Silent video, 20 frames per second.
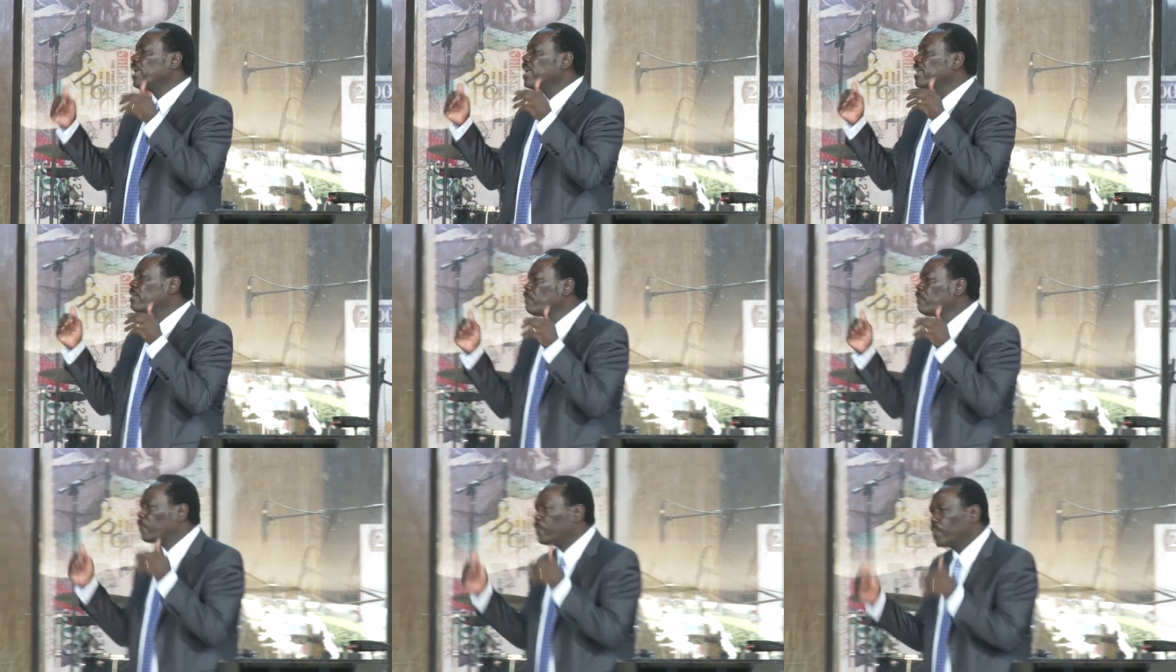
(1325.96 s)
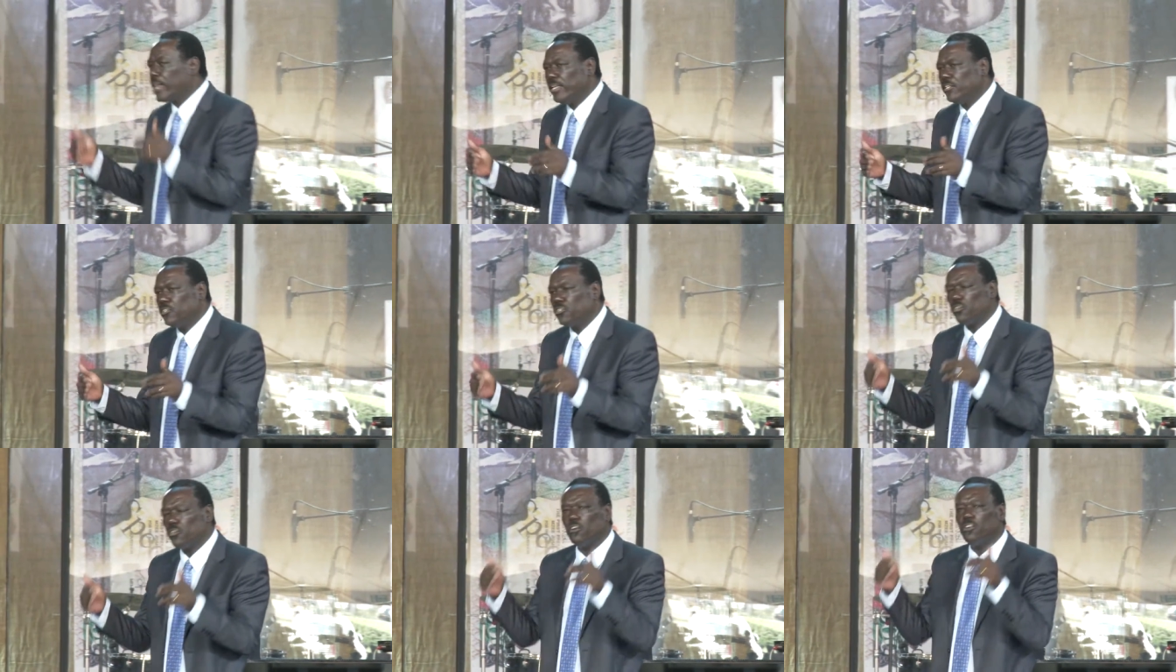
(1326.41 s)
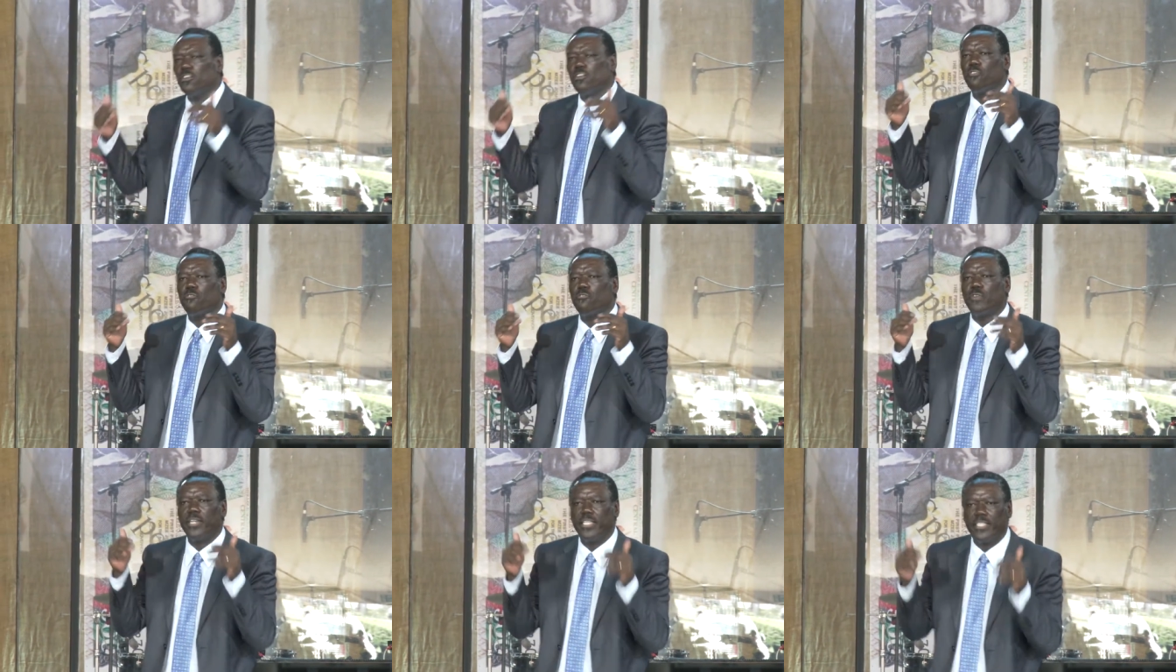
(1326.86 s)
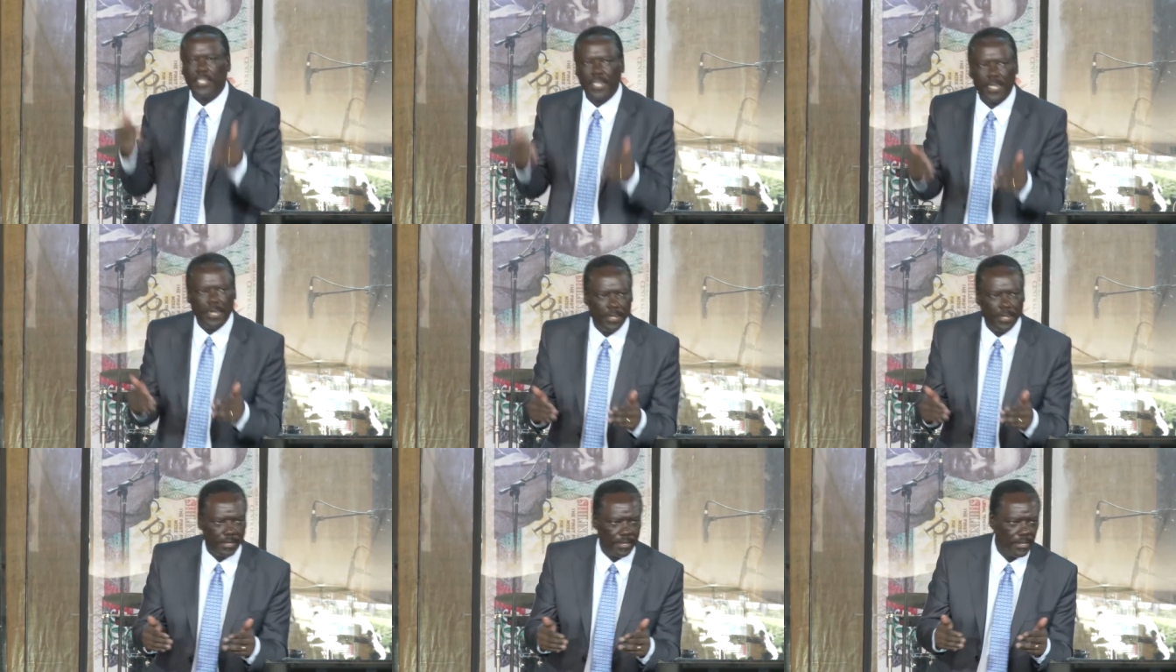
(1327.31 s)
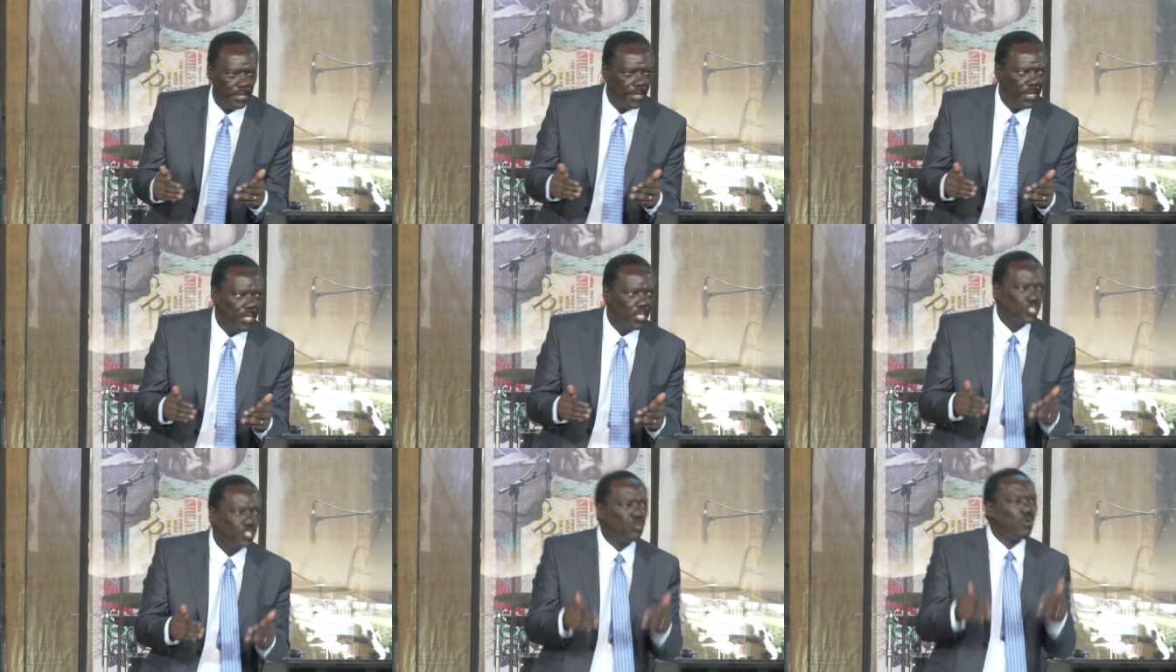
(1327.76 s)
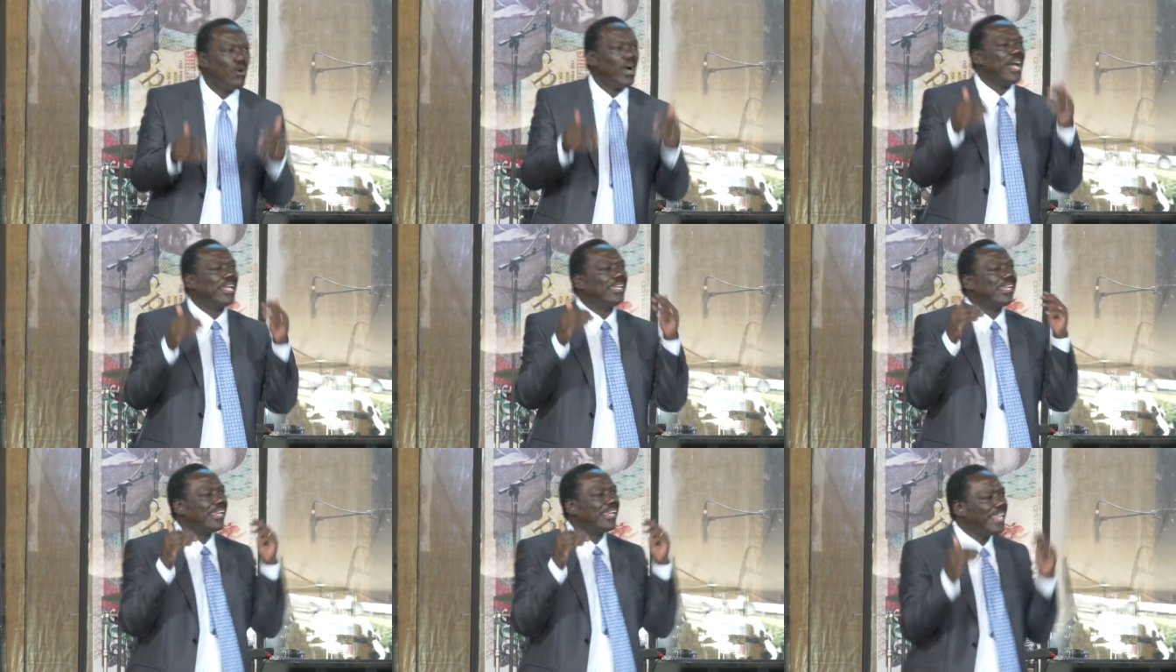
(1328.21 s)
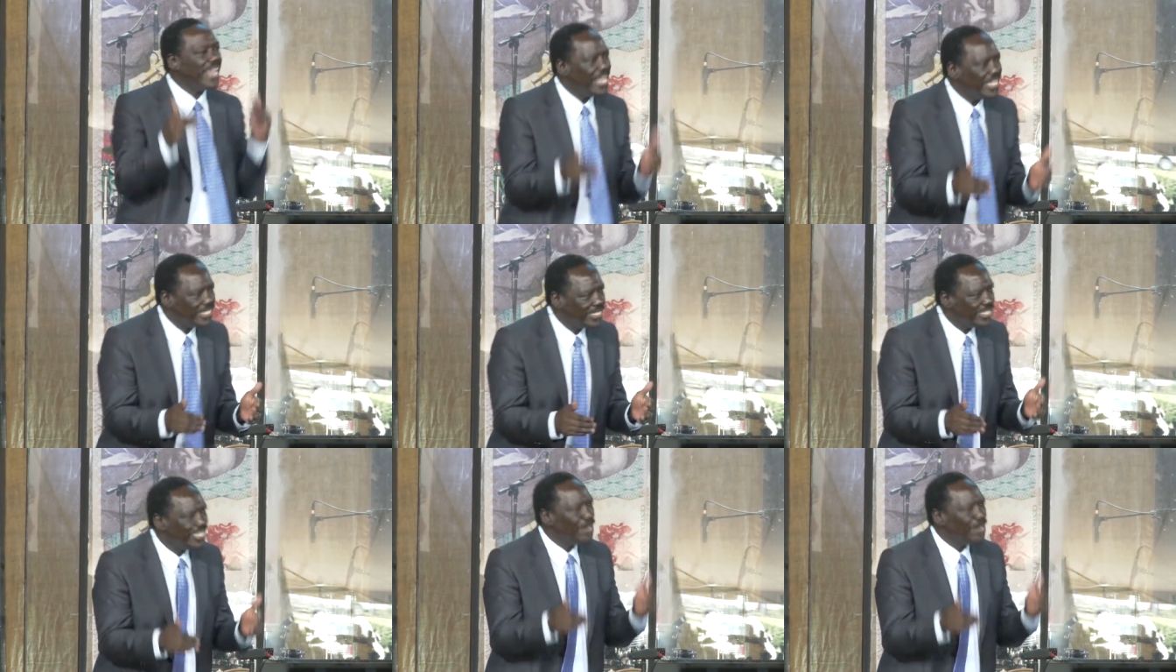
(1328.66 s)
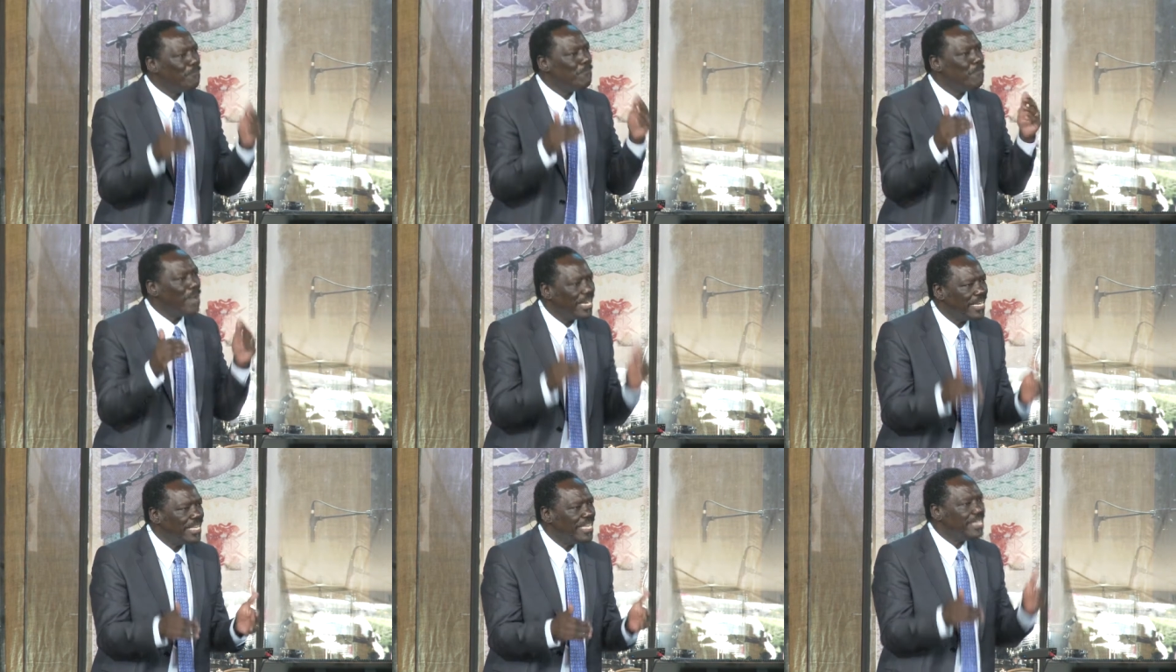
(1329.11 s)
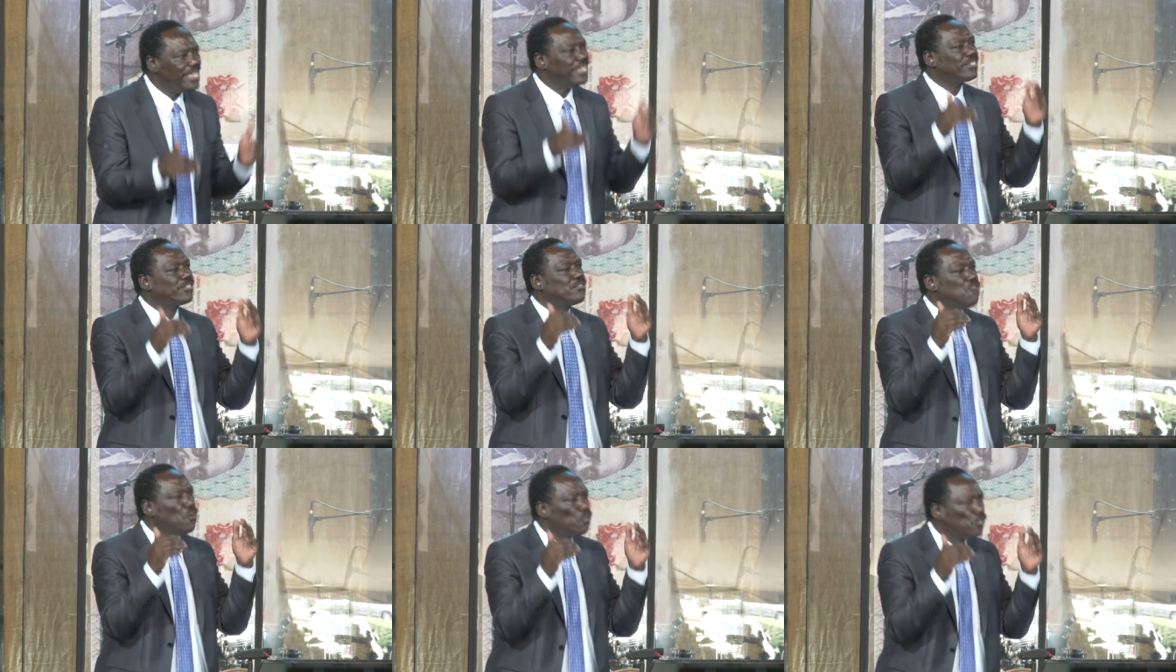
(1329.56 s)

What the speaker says: the inflation return. So at least your money is